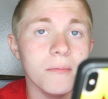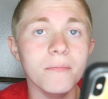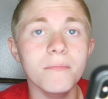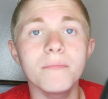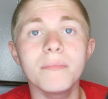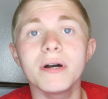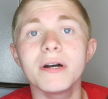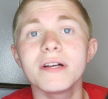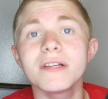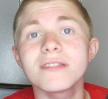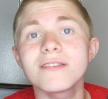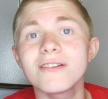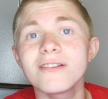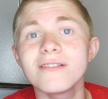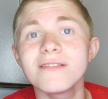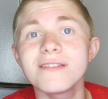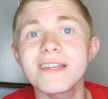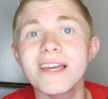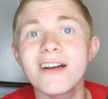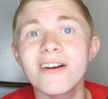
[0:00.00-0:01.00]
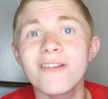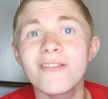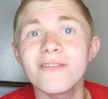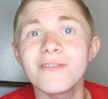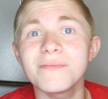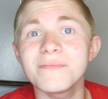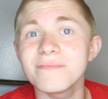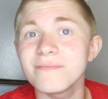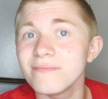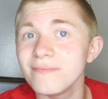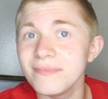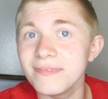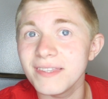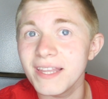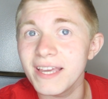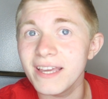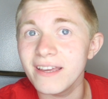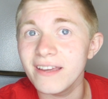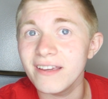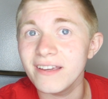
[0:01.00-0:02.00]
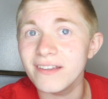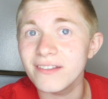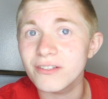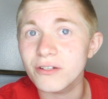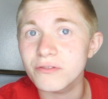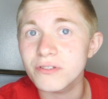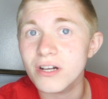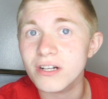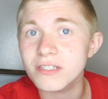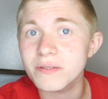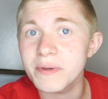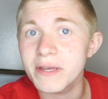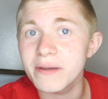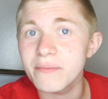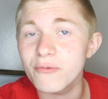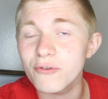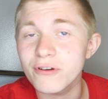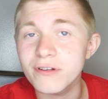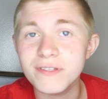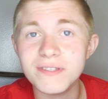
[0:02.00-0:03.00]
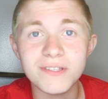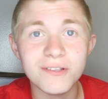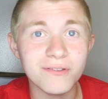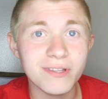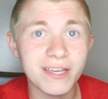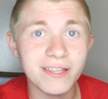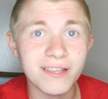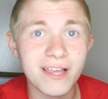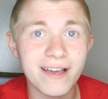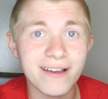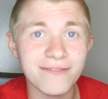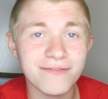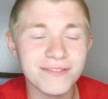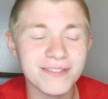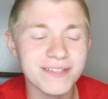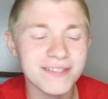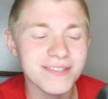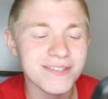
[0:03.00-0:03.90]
But turns out they don't talk to me anymore, so they left.